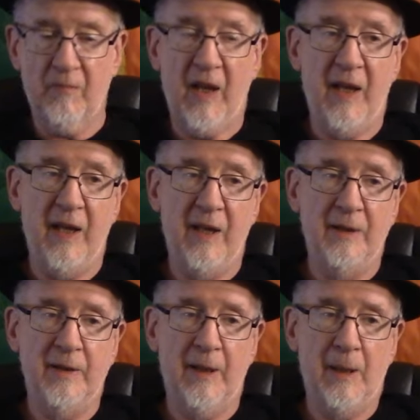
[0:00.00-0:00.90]

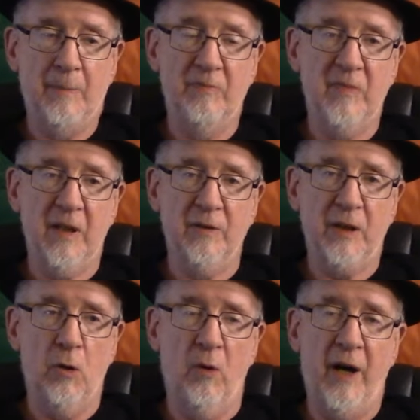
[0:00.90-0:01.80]
and, you know, they
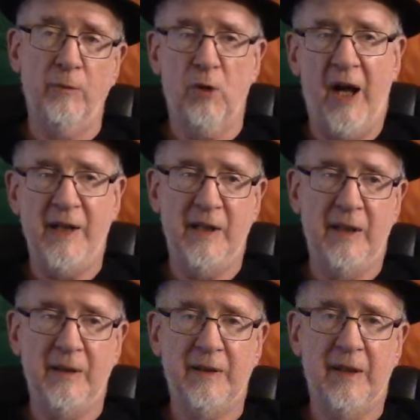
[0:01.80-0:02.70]
go on riding
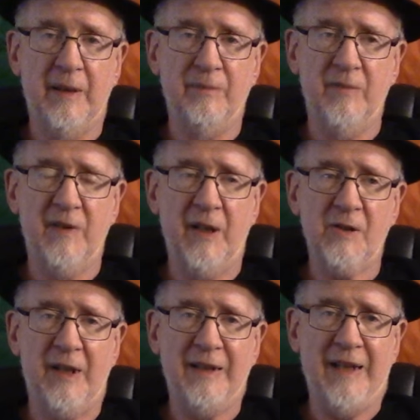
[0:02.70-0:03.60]
and
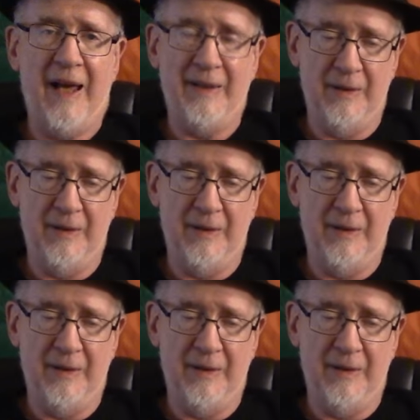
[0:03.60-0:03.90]
things like that.